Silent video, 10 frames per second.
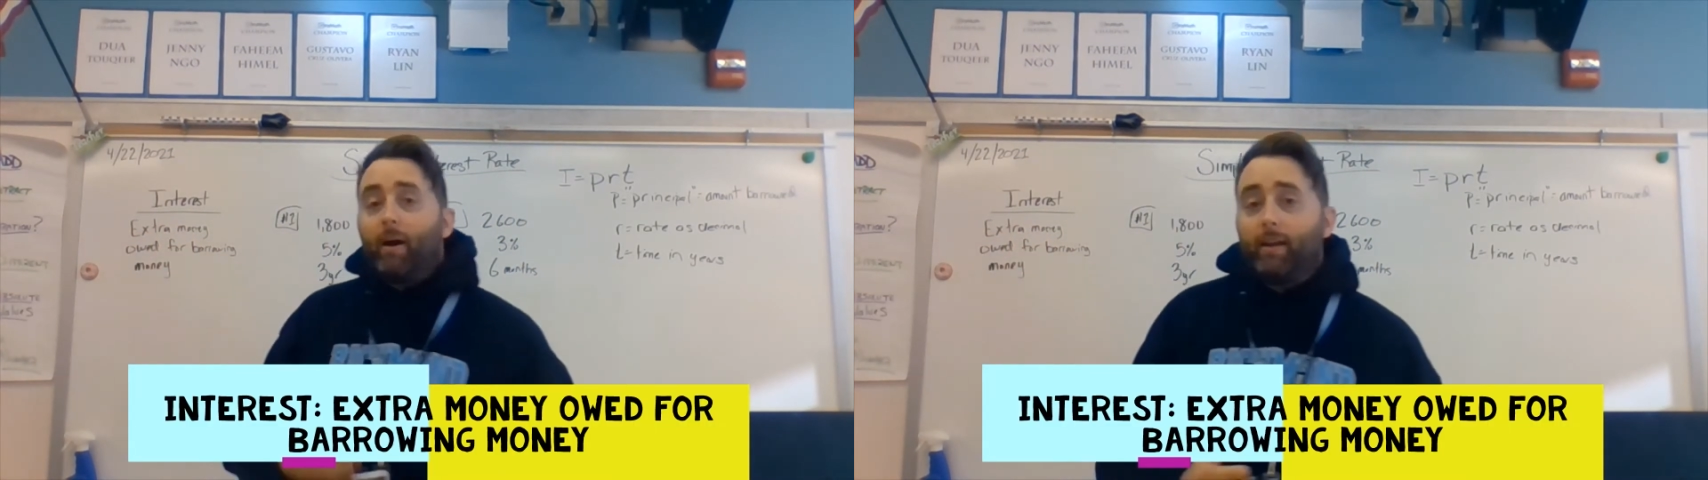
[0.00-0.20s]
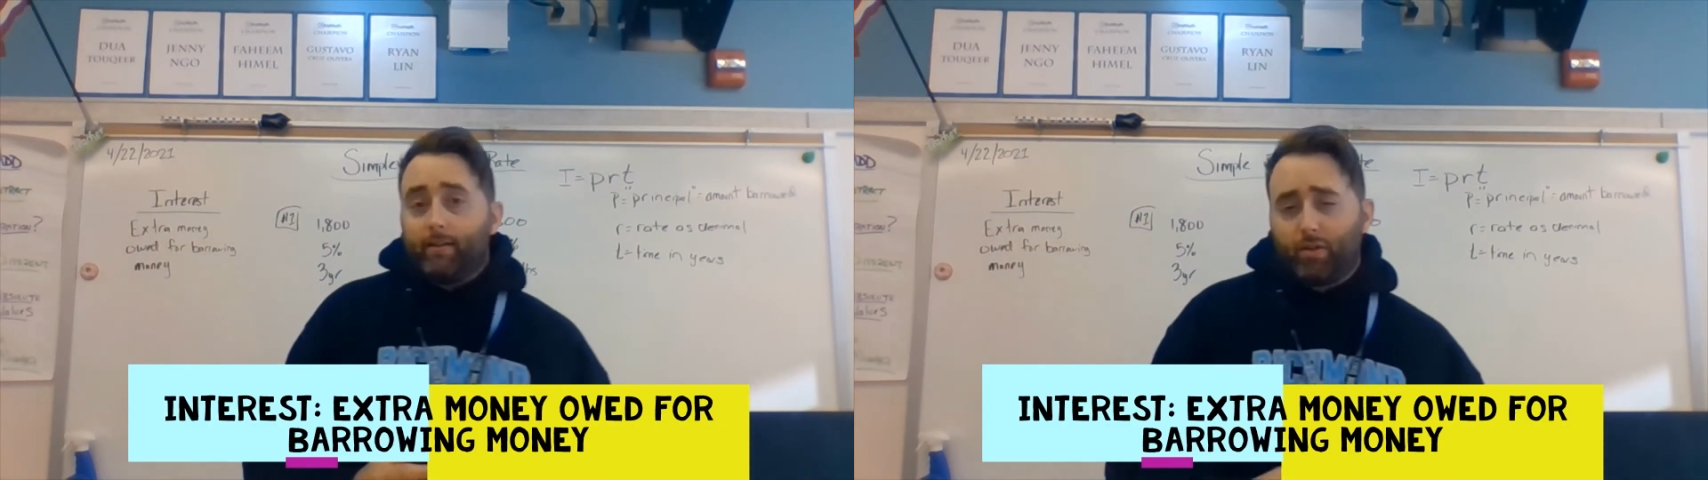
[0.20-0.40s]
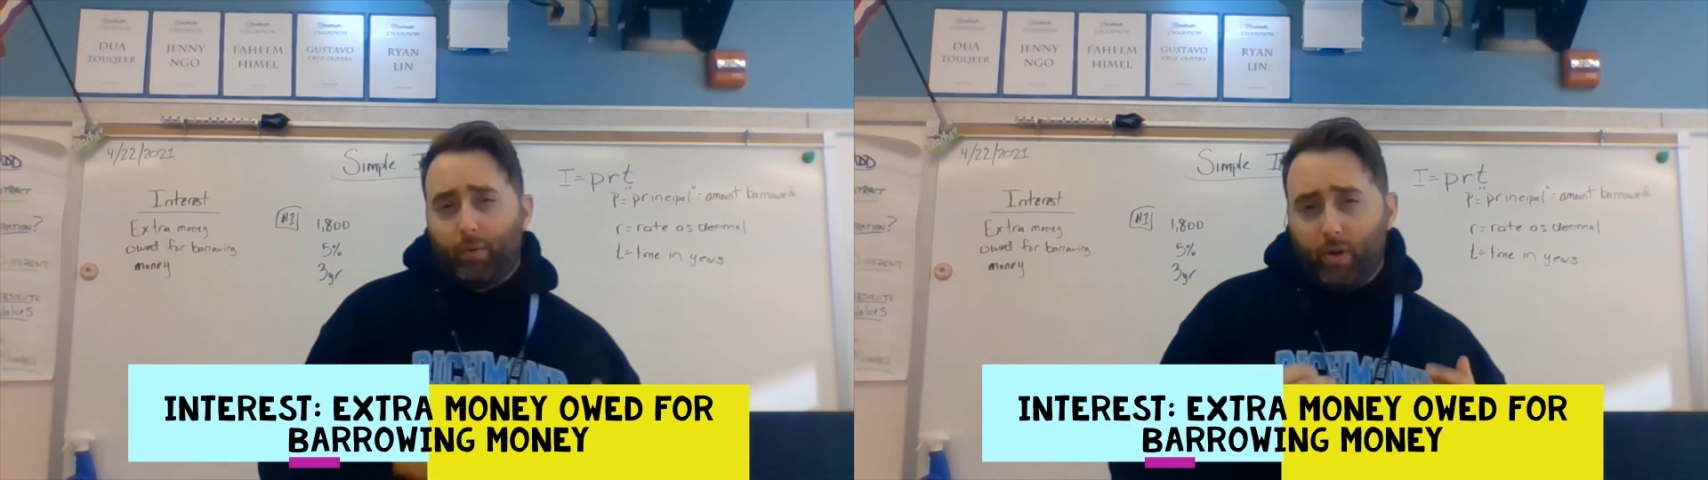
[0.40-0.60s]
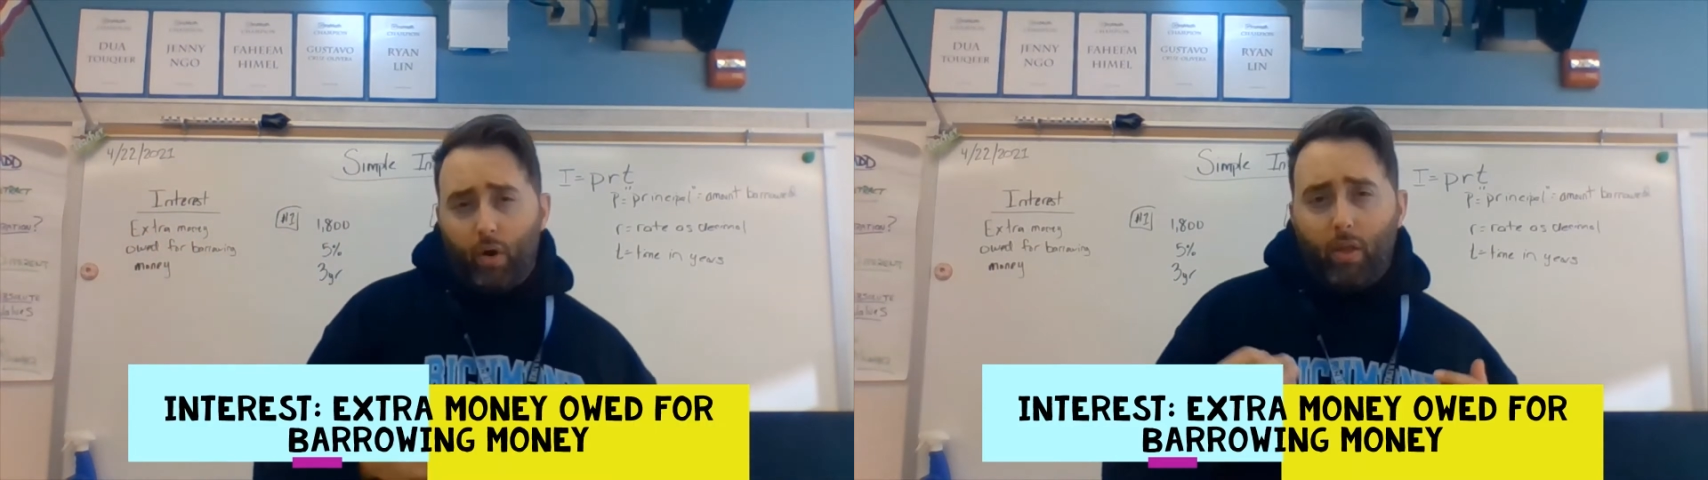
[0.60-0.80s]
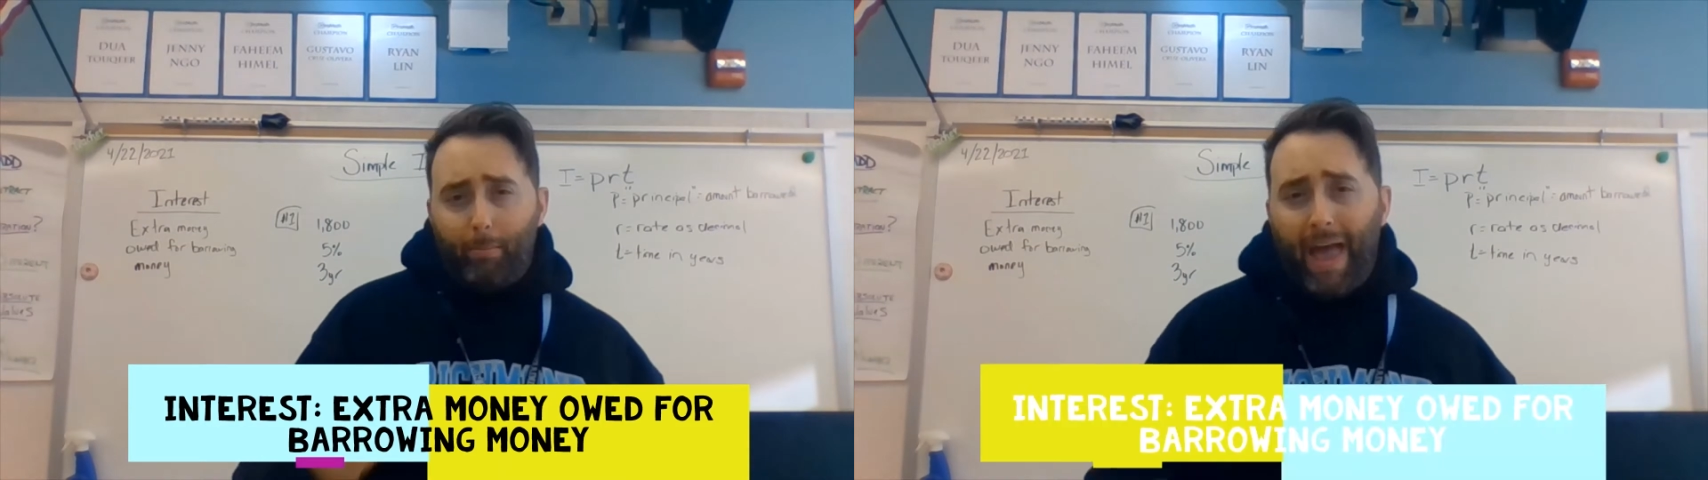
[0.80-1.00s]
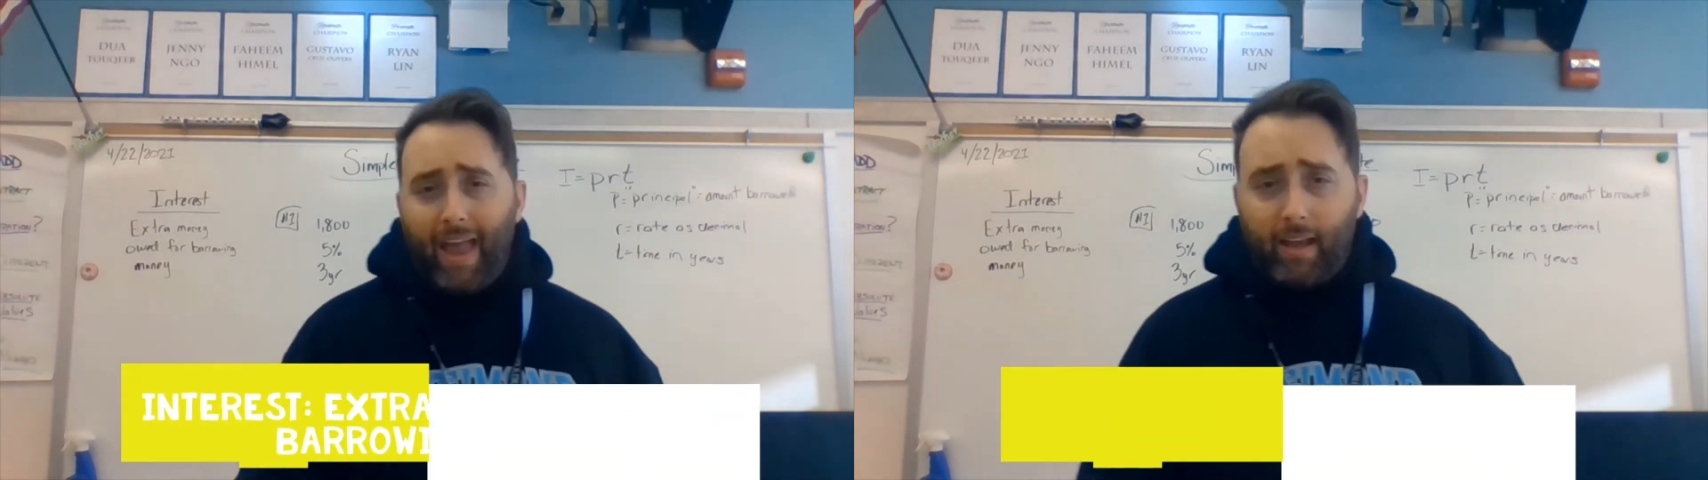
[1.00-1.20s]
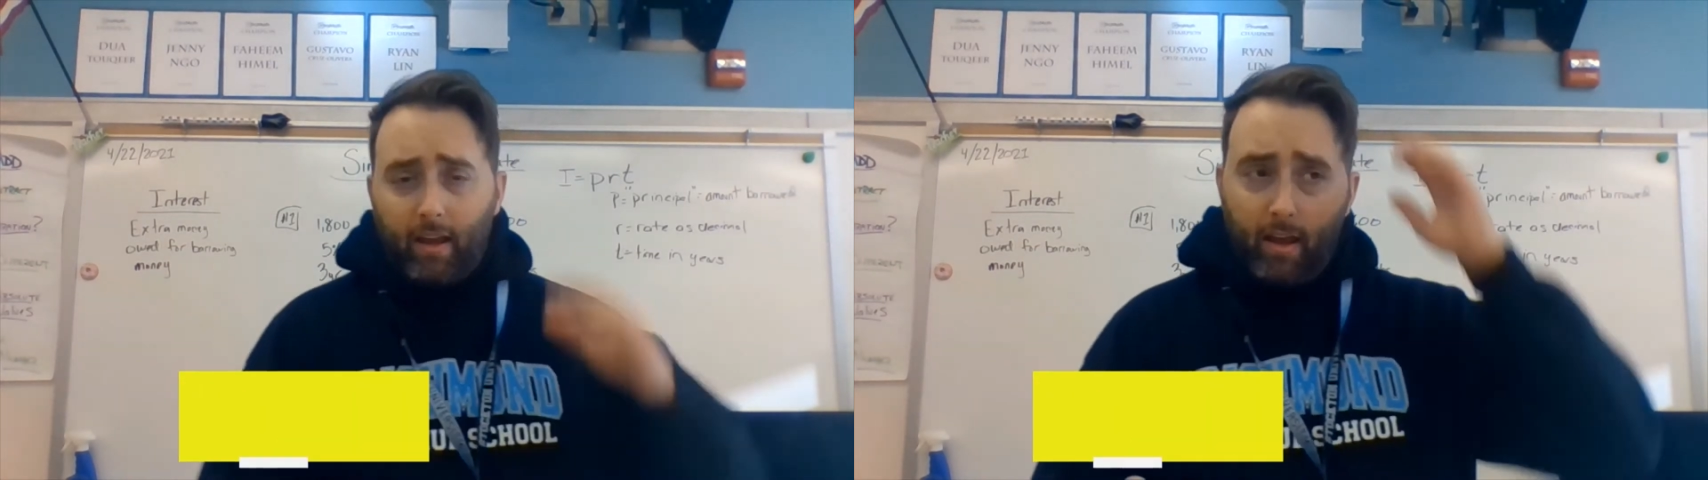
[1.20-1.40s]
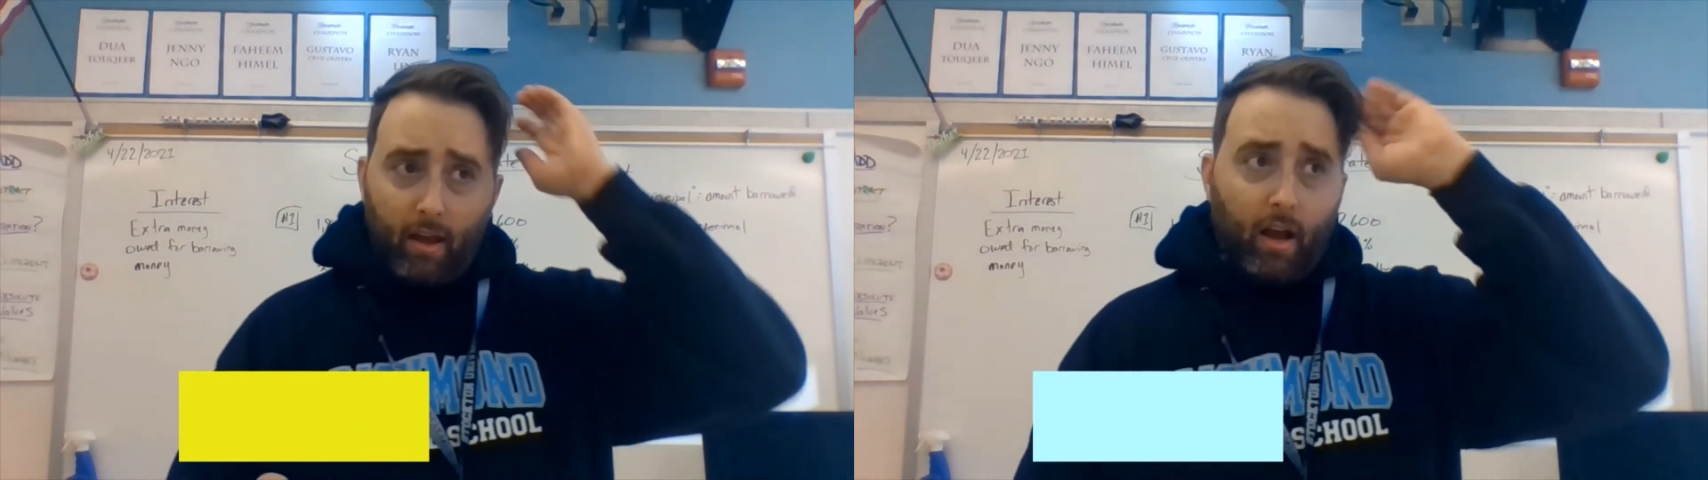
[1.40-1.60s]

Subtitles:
money. So when you go to the bank,